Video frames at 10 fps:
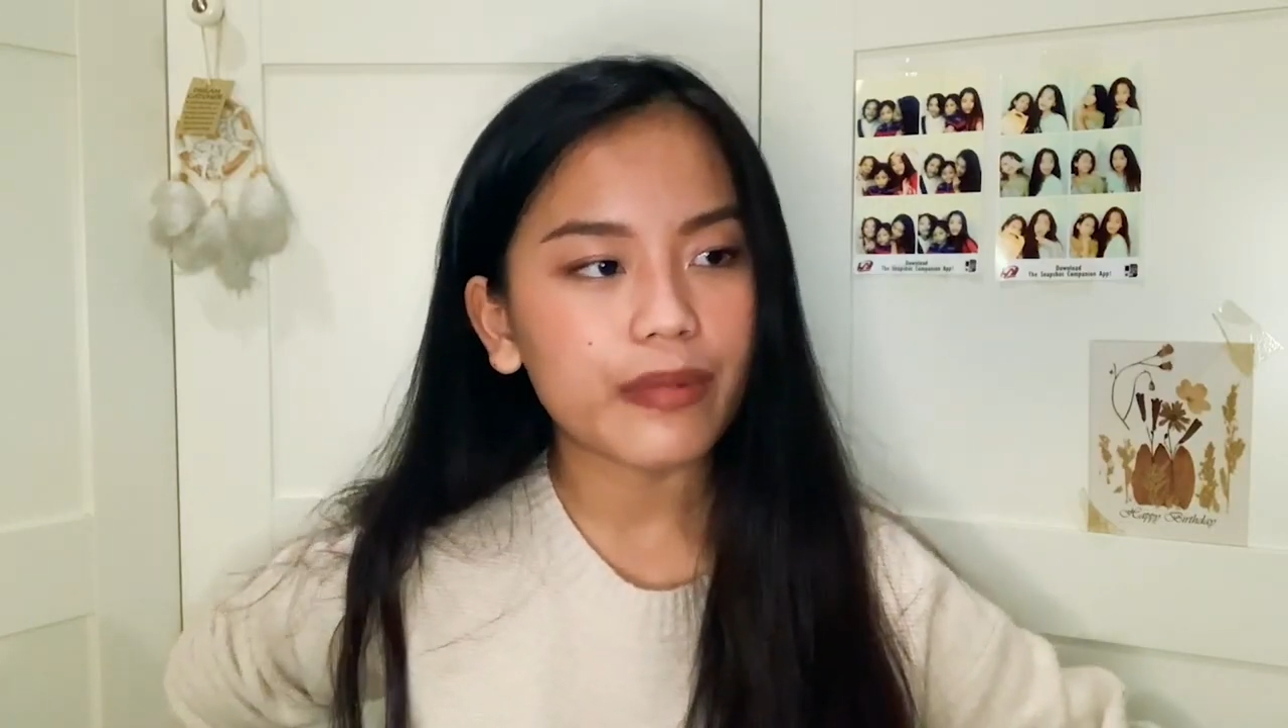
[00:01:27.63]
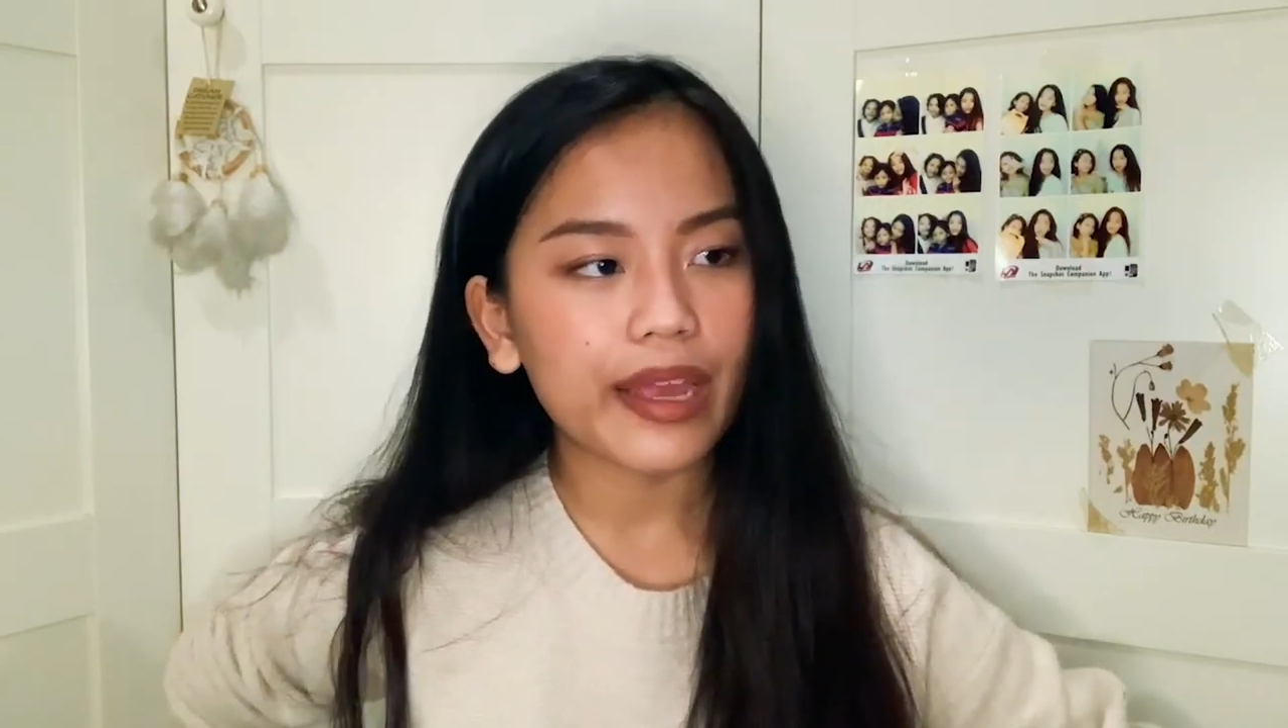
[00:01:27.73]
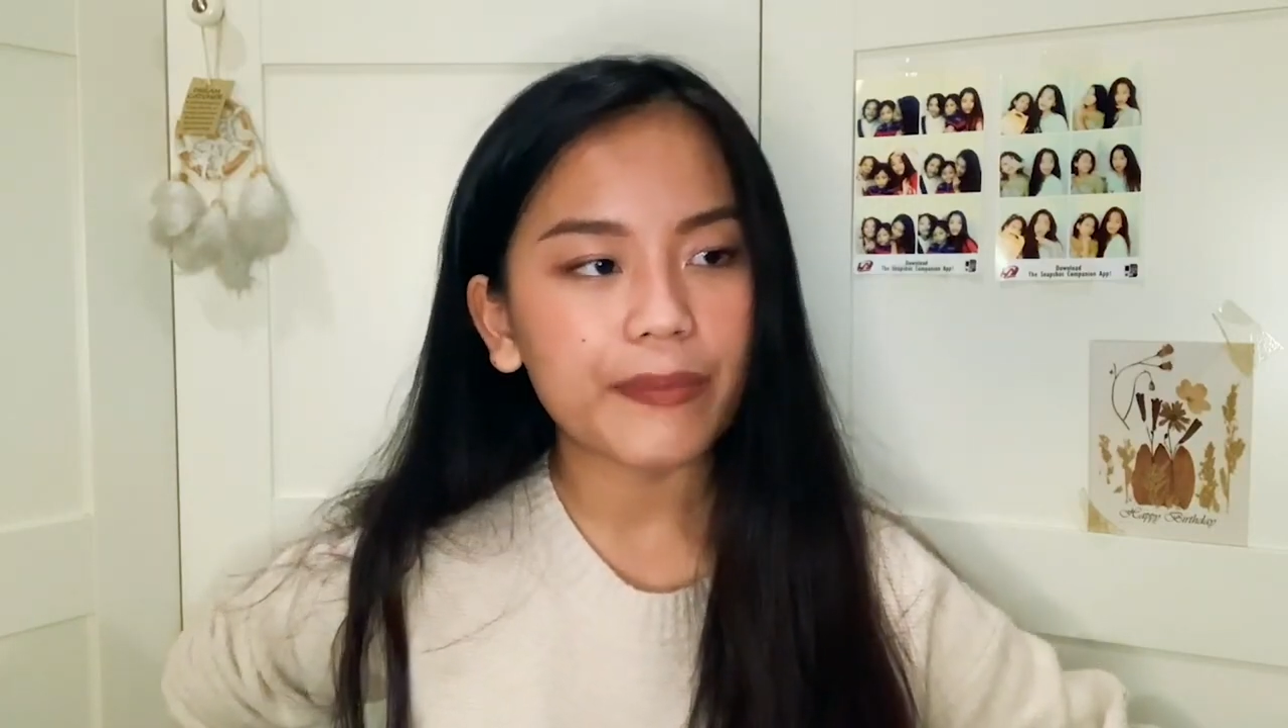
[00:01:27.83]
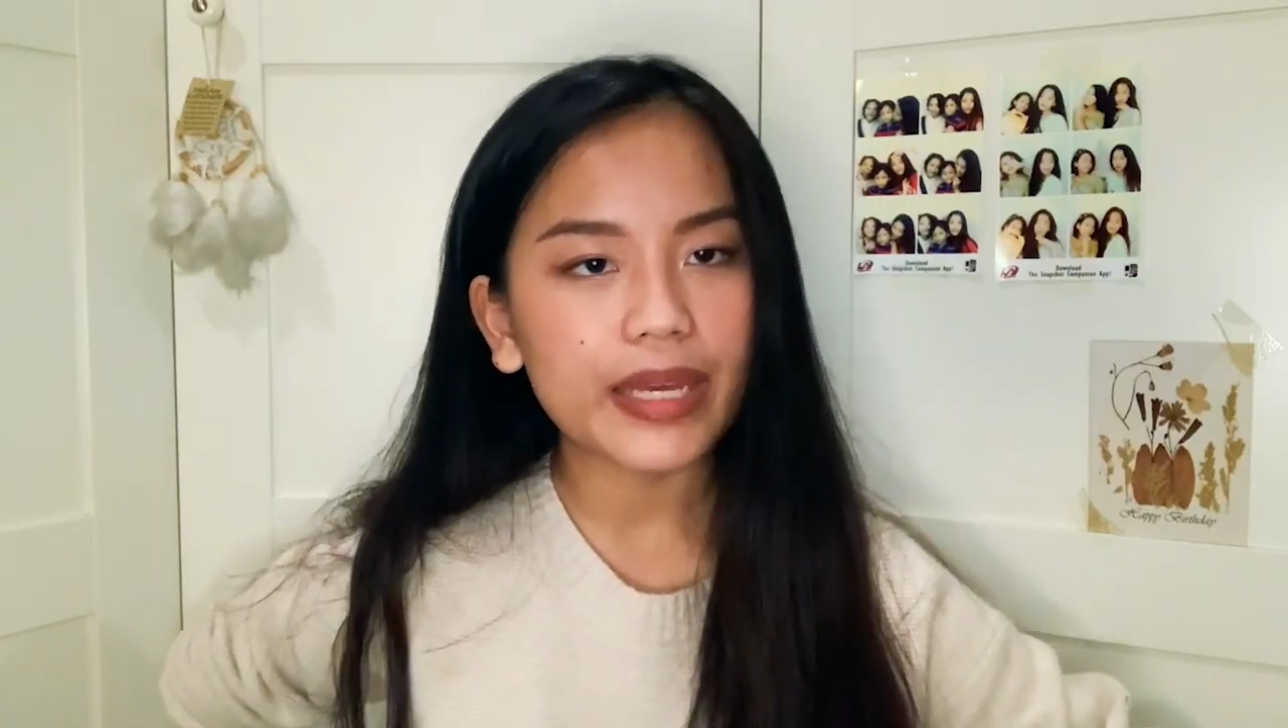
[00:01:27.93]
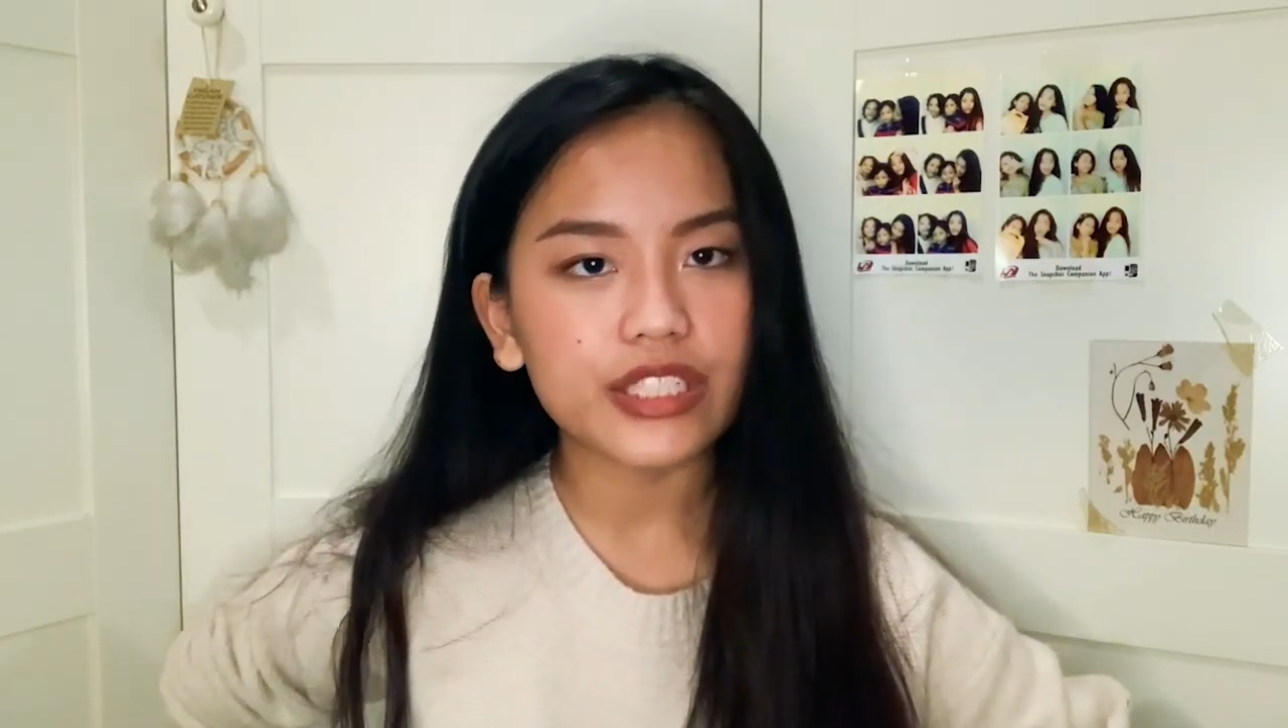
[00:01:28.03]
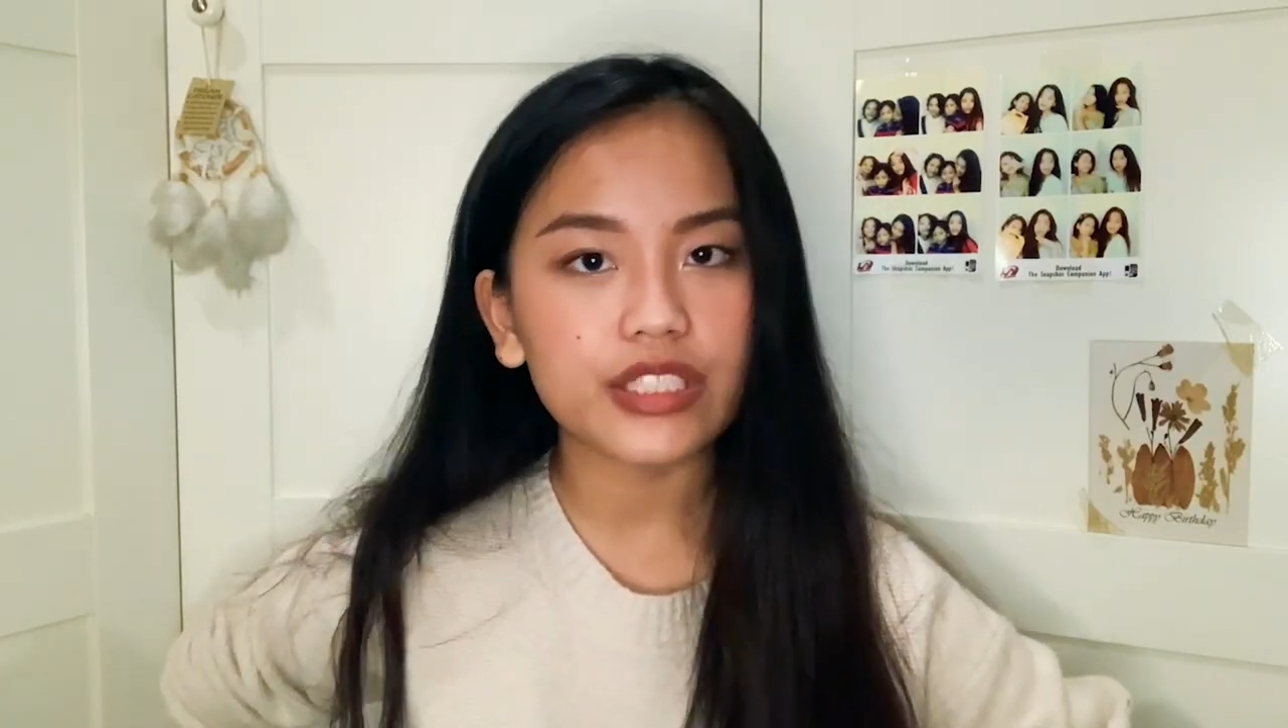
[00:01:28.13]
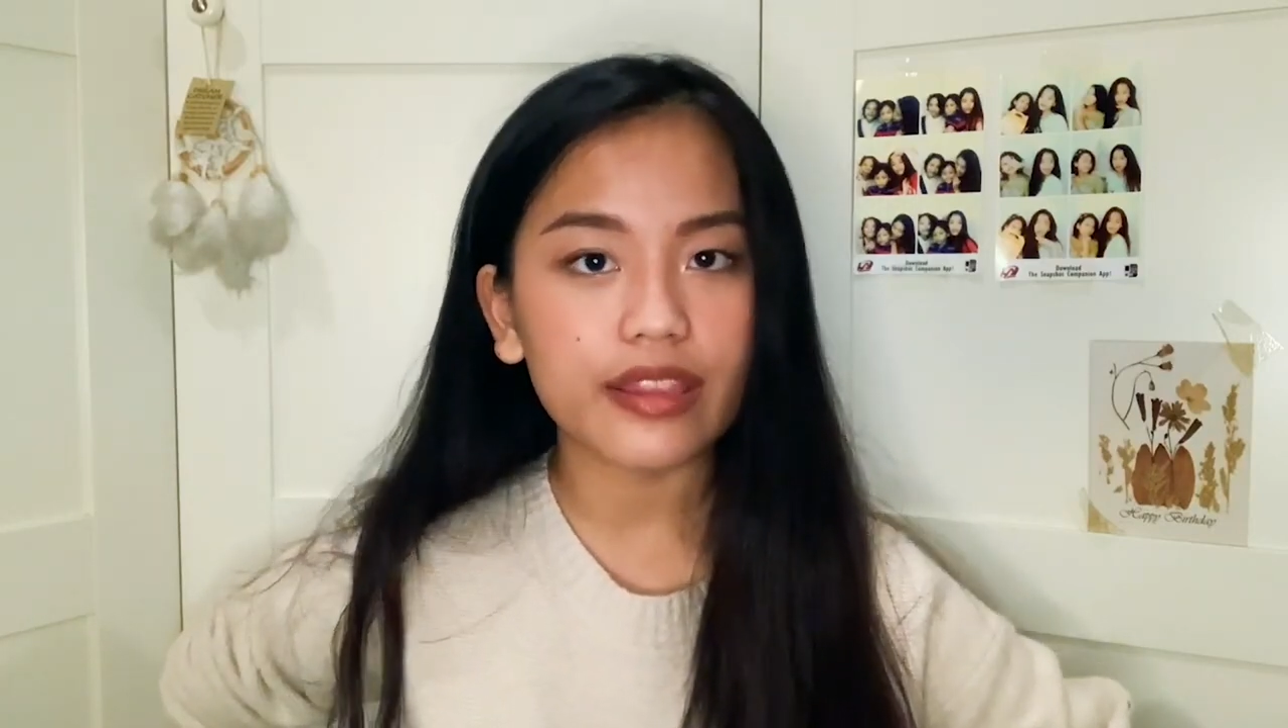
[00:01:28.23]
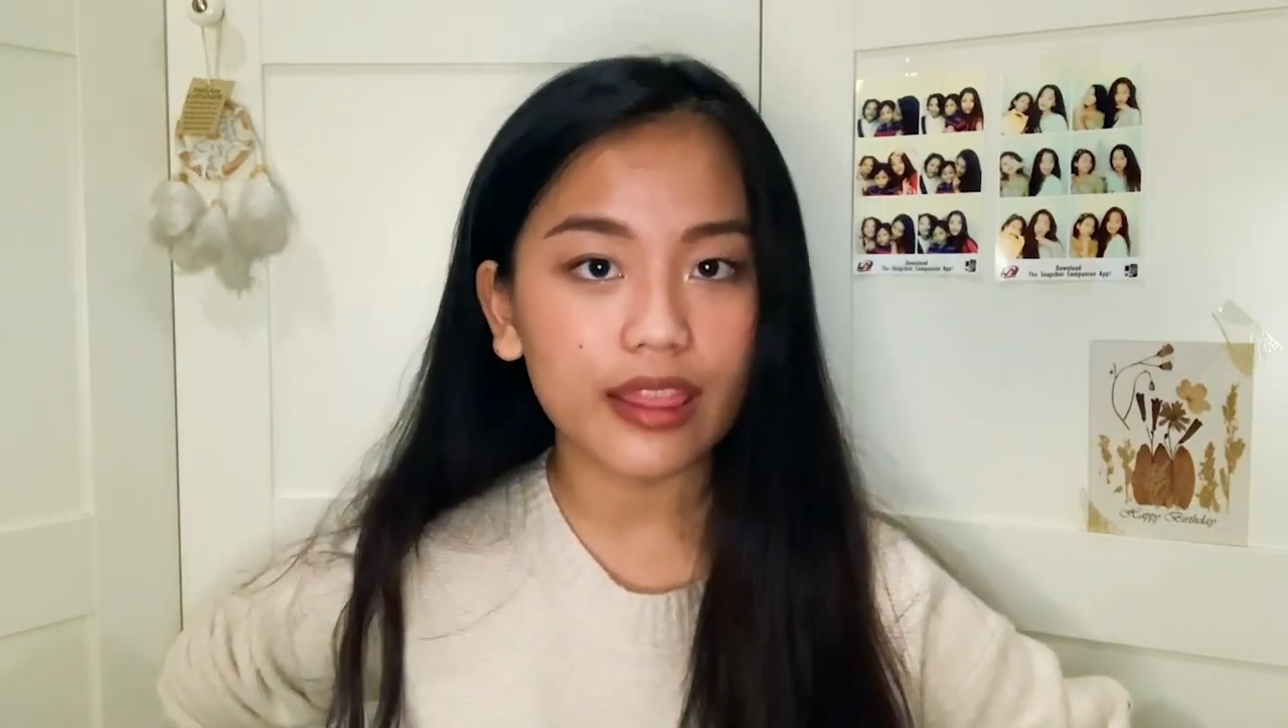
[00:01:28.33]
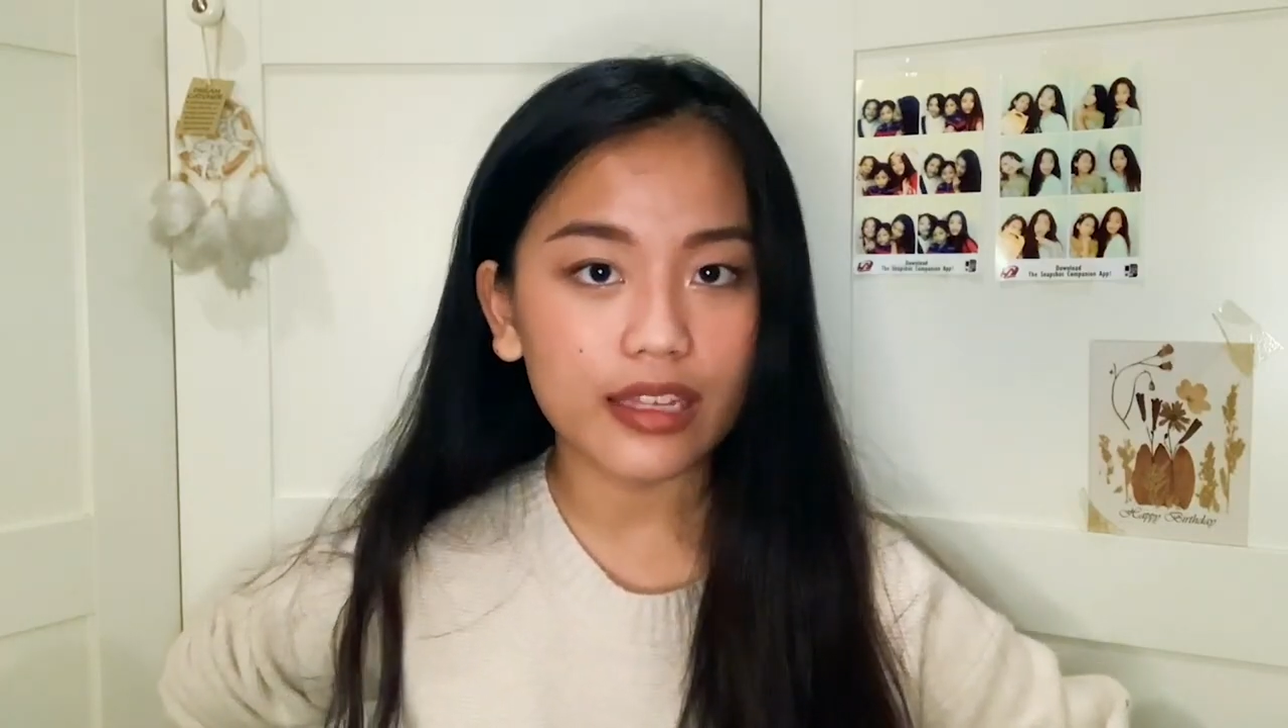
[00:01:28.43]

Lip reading: mine mentioned